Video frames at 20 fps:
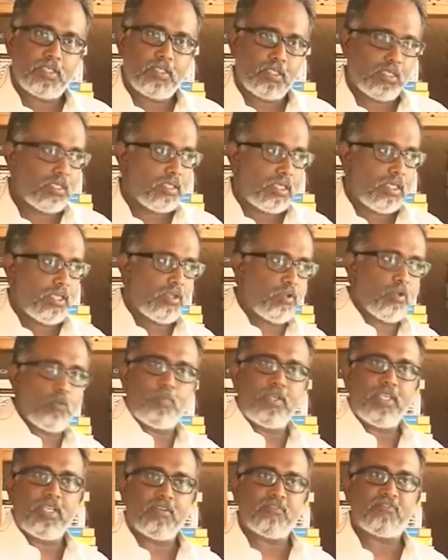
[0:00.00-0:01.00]
and then I
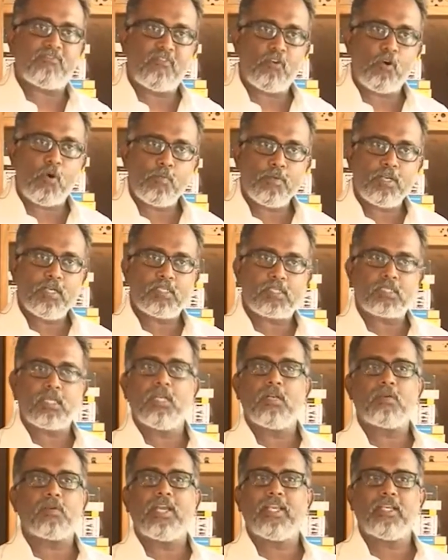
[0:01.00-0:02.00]
could be informed and
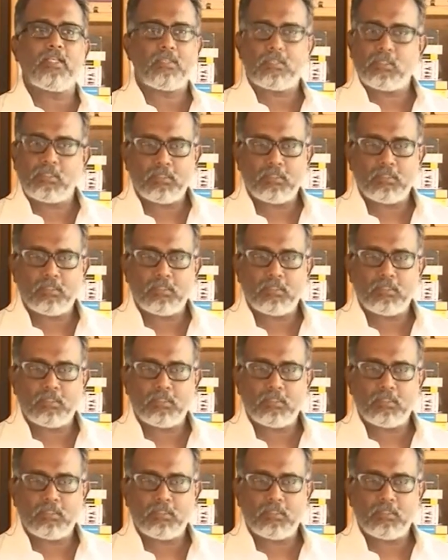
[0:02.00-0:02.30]
still write